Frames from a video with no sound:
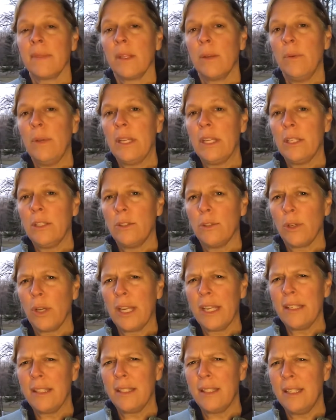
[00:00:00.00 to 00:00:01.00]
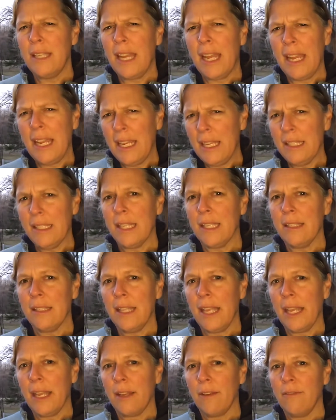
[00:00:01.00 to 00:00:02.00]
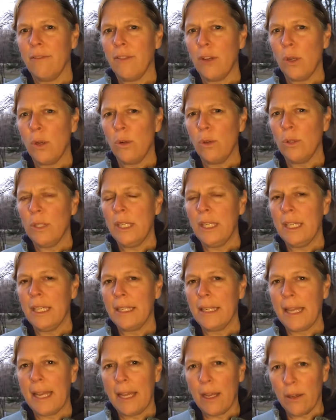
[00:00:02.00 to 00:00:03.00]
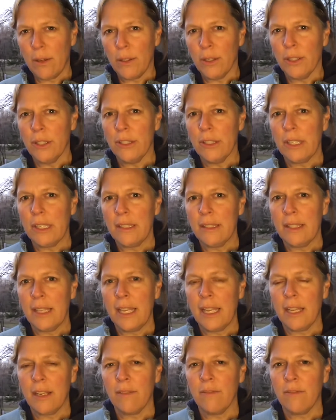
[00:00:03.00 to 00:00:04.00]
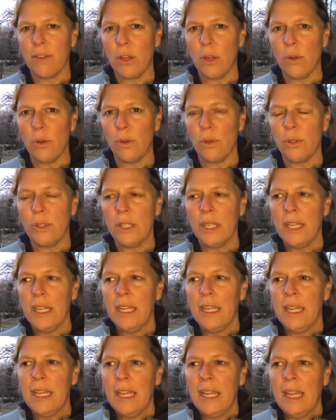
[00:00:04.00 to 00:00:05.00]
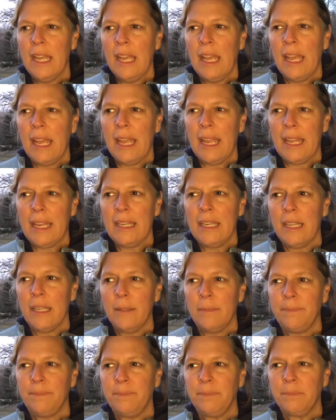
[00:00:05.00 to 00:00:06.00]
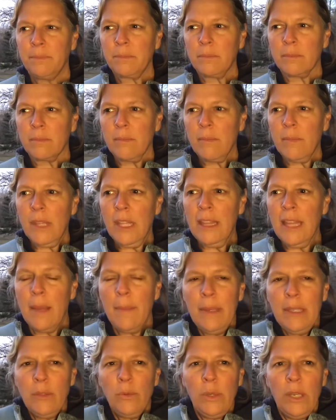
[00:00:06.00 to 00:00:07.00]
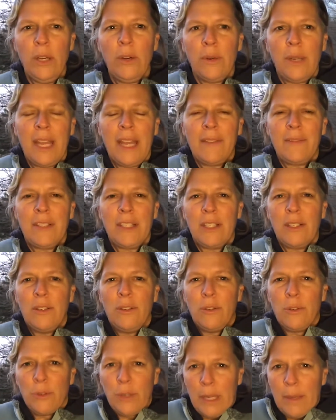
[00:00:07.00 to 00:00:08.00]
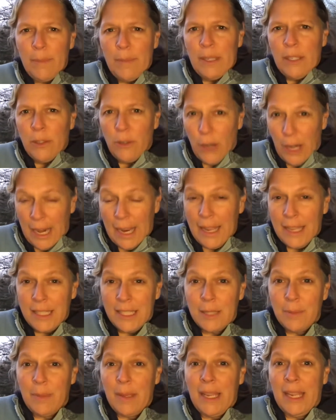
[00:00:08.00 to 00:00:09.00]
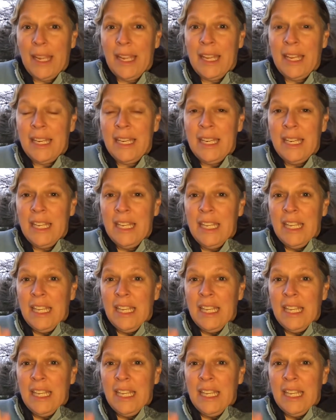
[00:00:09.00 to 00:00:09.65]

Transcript: We can trust days as they unfold and encounters as they unfold. And that means we don't have to grip and grasp and